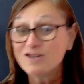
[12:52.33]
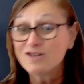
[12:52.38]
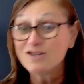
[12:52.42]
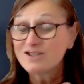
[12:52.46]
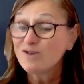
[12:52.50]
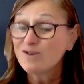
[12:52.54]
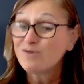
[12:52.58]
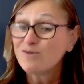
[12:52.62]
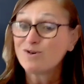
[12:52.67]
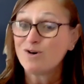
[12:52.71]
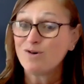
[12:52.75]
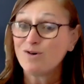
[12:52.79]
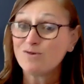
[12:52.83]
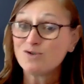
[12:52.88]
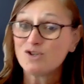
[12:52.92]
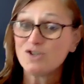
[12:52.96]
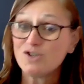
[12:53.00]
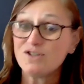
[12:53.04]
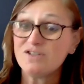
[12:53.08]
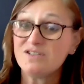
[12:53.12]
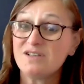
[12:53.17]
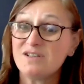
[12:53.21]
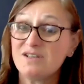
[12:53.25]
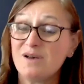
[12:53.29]
Also,
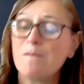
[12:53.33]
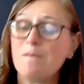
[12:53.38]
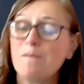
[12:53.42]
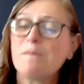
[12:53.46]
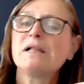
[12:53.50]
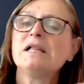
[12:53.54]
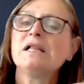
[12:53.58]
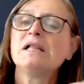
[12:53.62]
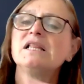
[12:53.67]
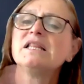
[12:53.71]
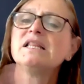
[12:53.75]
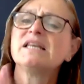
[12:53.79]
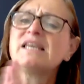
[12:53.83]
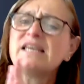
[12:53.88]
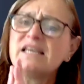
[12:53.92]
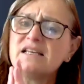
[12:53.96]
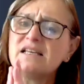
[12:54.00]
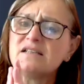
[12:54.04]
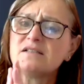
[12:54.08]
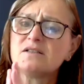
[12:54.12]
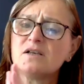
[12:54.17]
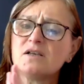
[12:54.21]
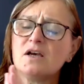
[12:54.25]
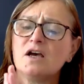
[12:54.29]
coaches,
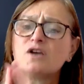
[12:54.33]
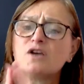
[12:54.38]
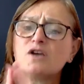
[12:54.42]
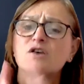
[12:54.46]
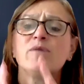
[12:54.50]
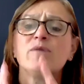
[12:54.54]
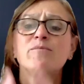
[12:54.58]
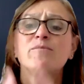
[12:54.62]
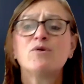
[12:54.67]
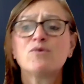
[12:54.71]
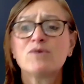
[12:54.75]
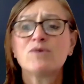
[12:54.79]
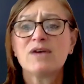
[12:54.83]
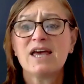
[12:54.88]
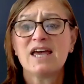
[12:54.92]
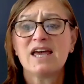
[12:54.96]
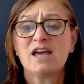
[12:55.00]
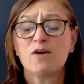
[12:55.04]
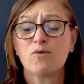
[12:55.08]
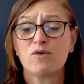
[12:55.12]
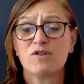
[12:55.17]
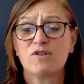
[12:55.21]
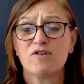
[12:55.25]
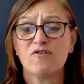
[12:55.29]
please
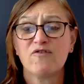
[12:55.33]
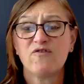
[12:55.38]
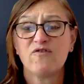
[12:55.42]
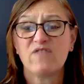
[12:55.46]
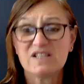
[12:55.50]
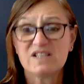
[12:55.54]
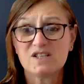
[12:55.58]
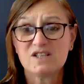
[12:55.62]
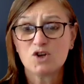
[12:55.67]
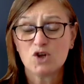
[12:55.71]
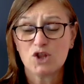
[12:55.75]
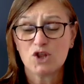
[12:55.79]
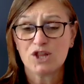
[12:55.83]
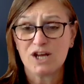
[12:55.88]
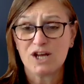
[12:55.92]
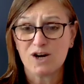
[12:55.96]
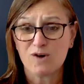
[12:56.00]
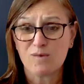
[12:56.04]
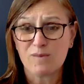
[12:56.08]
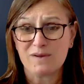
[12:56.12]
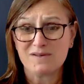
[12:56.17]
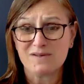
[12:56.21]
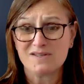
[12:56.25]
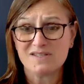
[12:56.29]
communicate with your physical
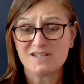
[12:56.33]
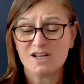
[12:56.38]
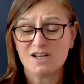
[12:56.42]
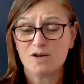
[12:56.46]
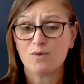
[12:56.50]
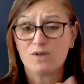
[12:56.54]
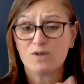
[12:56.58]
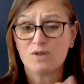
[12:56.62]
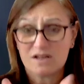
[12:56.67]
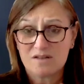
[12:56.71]
therapist,